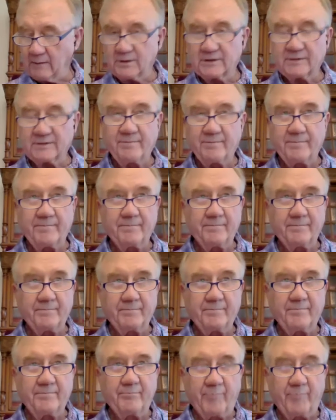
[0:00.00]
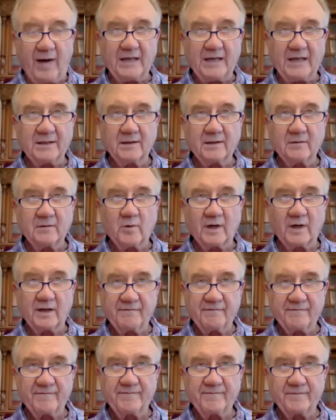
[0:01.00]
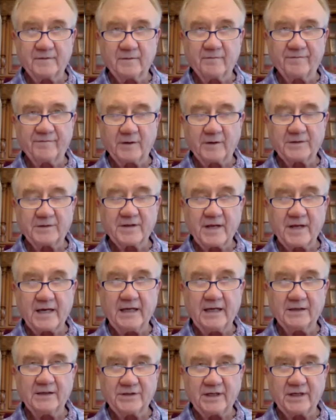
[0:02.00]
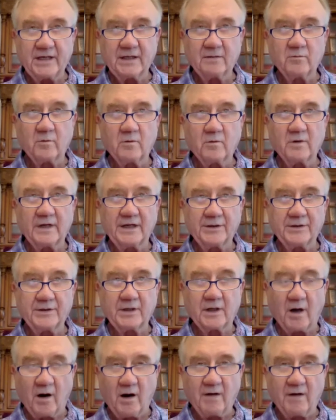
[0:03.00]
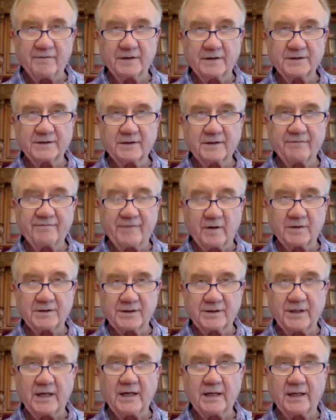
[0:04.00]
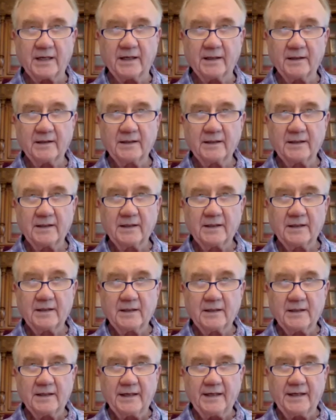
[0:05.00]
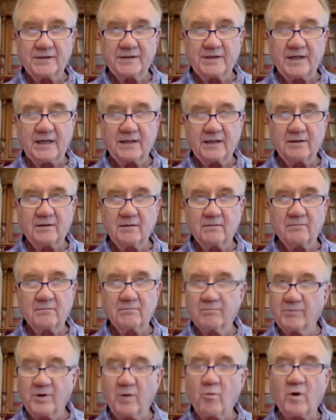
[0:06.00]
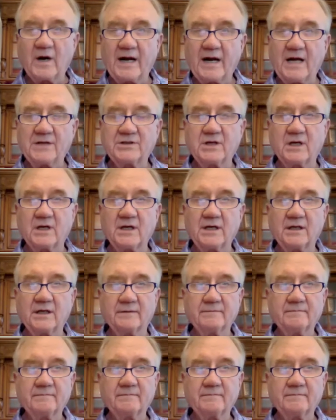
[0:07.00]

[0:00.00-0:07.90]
was Biden, when he first thing he did when he took office, the first day, he said, no more gasoline.